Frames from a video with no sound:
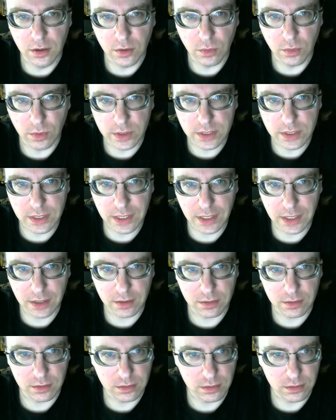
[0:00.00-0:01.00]
Once
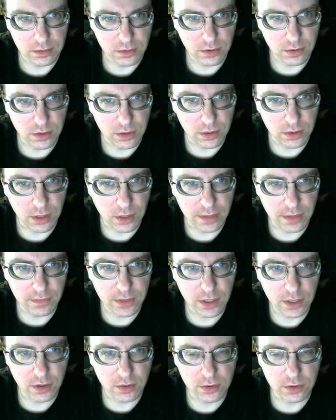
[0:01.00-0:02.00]
again, you had a lot of
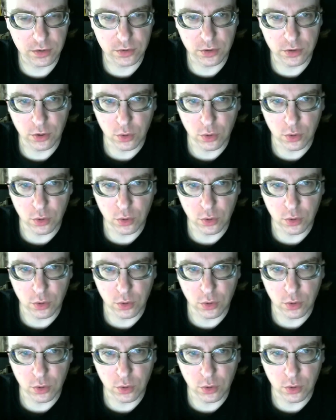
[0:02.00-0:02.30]
characters